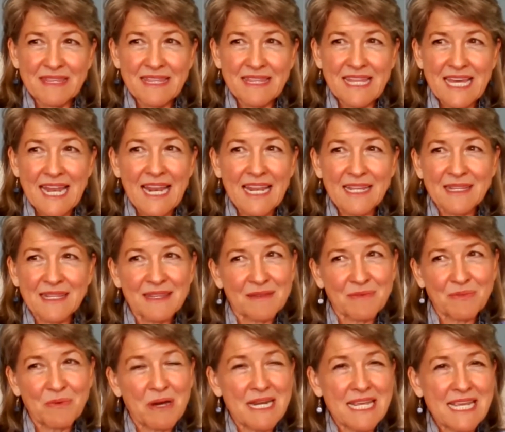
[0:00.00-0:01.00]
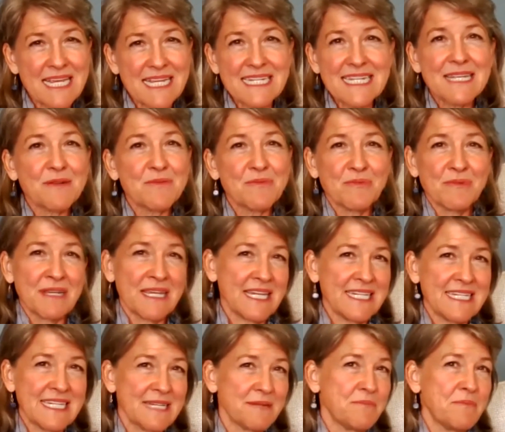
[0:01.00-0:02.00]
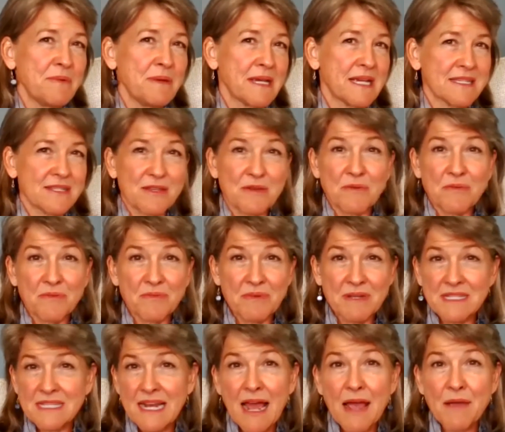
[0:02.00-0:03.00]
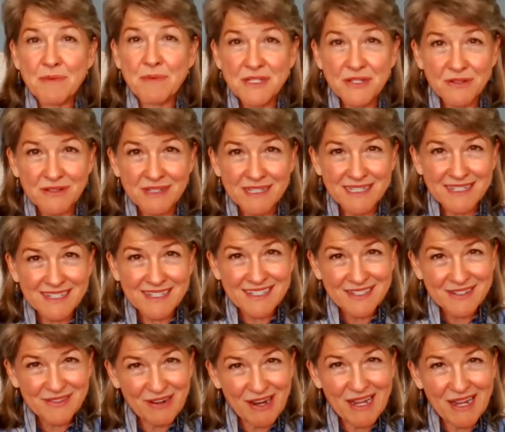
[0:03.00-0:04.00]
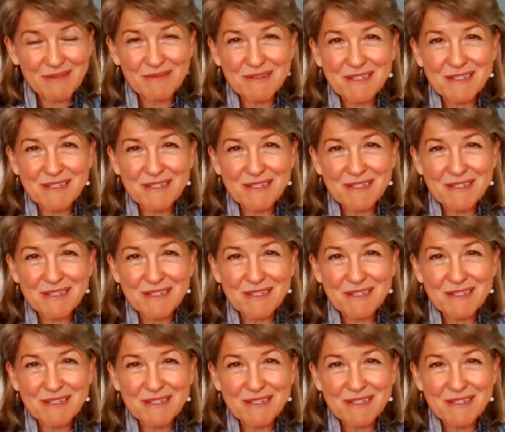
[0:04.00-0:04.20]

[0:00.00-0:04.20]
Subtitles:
That what he did because of the reason I would do it, right?